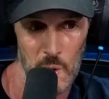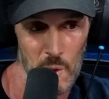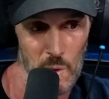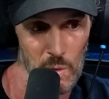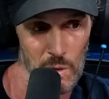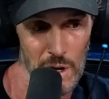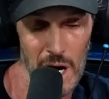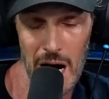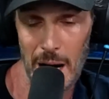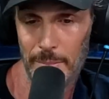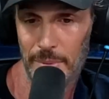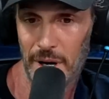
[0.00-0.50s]

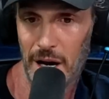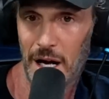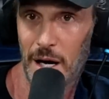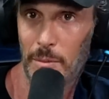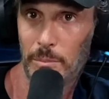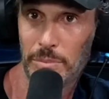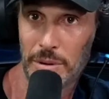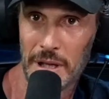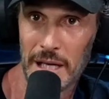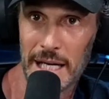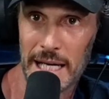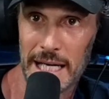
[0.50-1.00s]
We're hopping on a
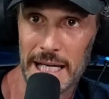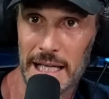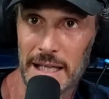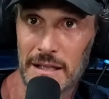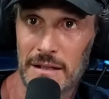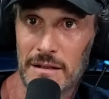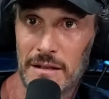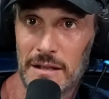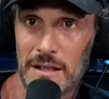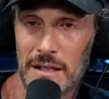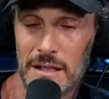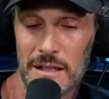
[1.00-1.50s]

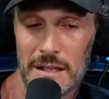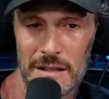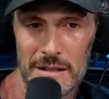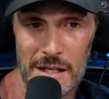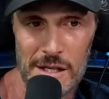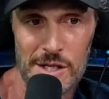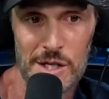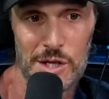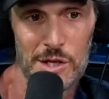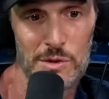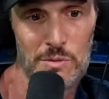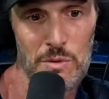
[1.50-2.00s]
plane.
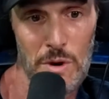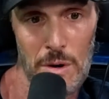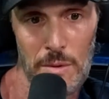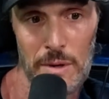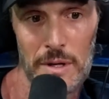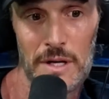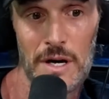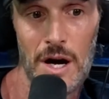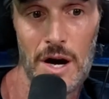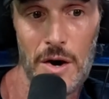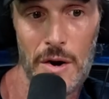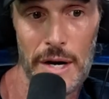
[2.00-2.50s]
This is where we're
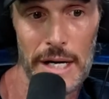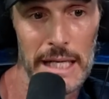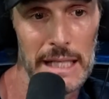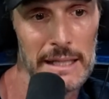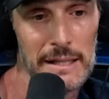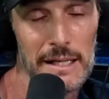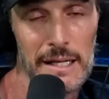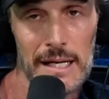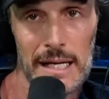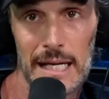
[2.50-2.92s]
going.